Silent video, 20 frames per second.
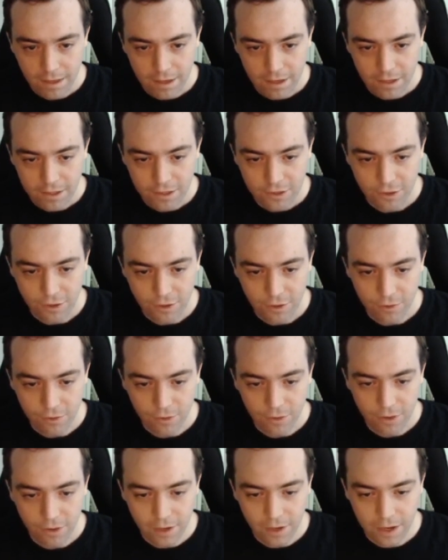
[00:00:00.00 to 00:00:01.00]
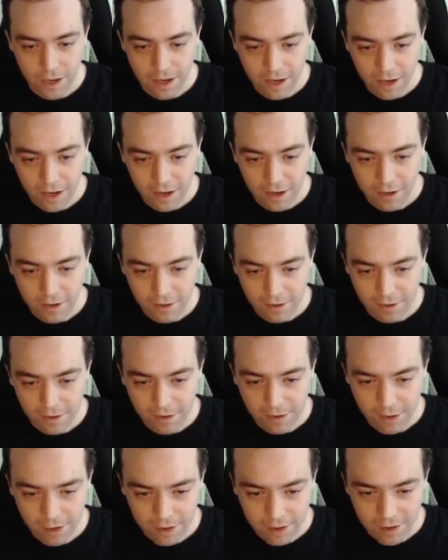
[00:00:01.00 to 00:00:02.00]
So,
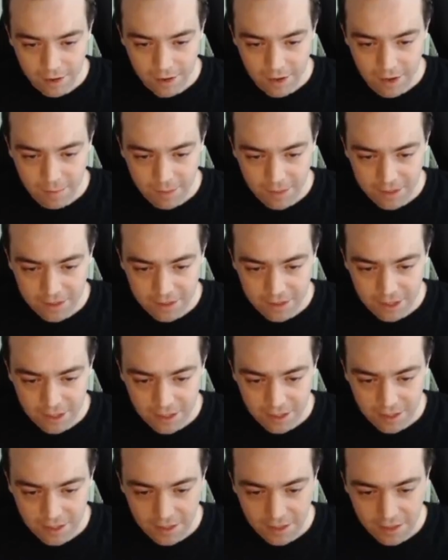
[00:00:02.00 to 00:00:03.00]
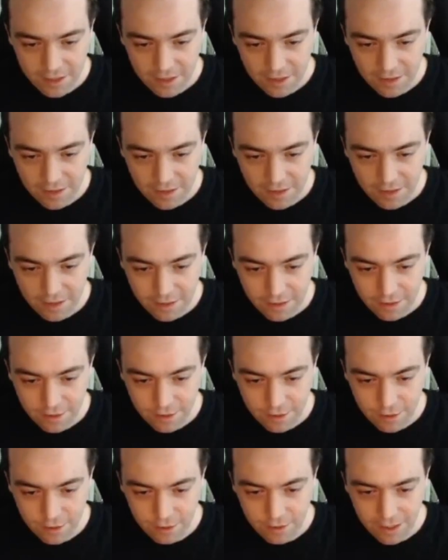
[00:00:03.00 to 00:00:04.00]
earlier I mentioned the
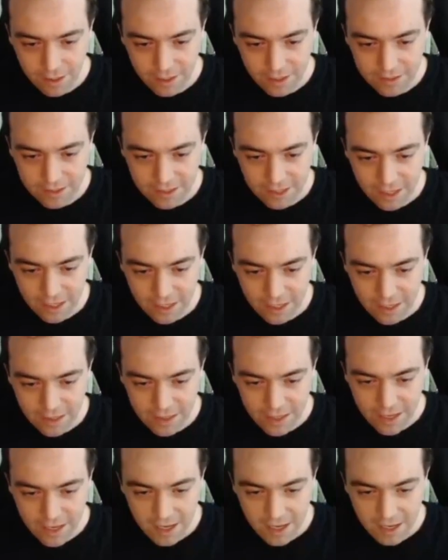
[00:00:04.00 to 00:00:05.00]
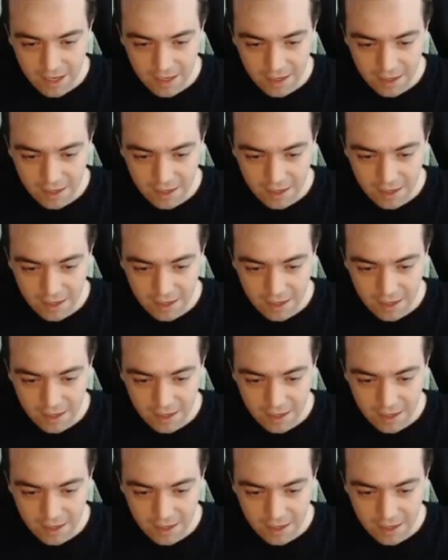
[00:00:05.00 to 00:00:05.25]
whole hesitating thing.